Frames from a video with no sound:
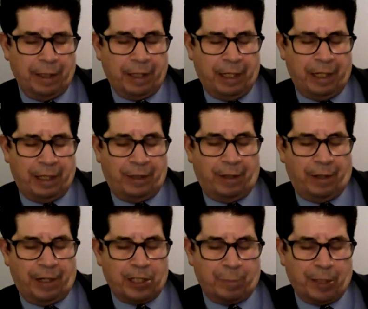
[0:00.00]
getting the
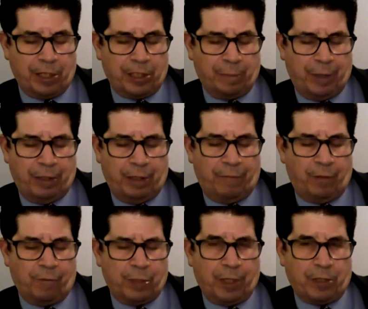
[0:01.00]
audience to participate. You have your
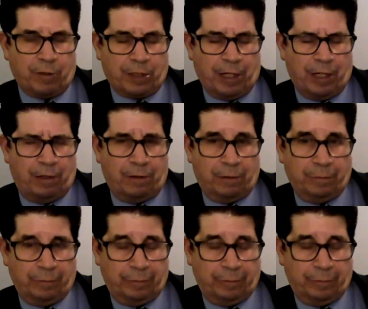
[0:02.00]
own special style?